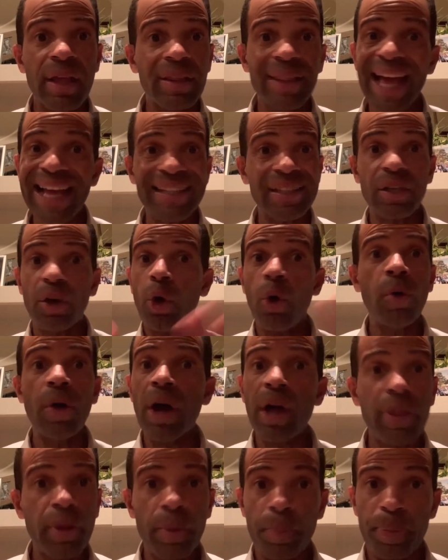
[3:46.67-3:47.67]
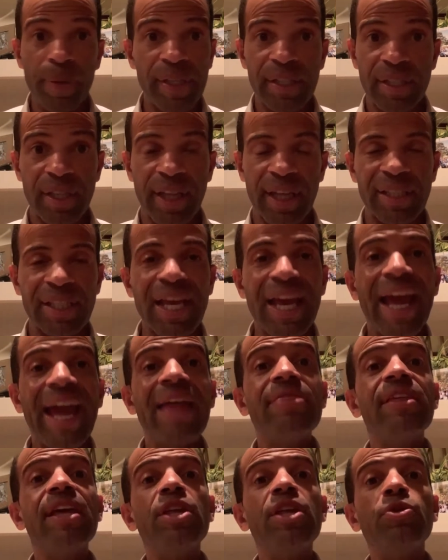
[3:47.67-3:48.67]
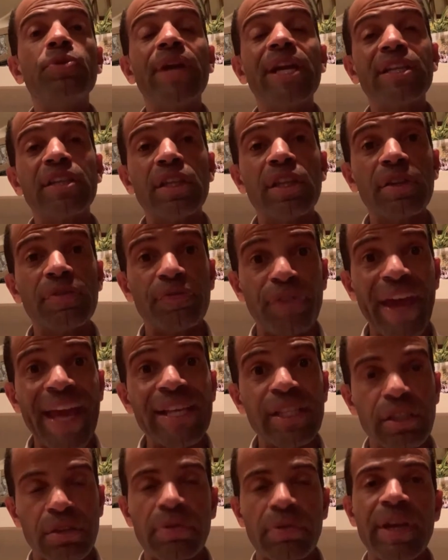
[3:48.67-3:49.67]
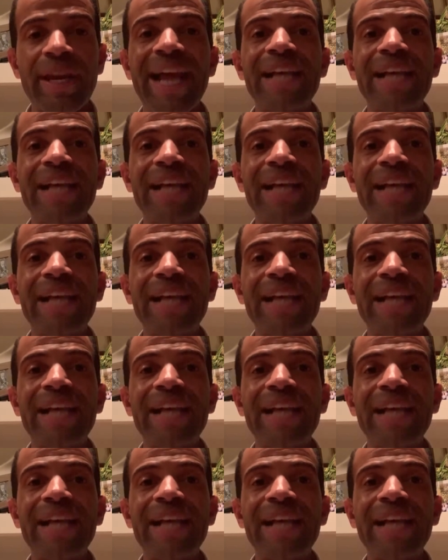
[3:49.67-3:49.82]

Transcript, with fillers: That's a whole other piece of this. And then you get to the phase three.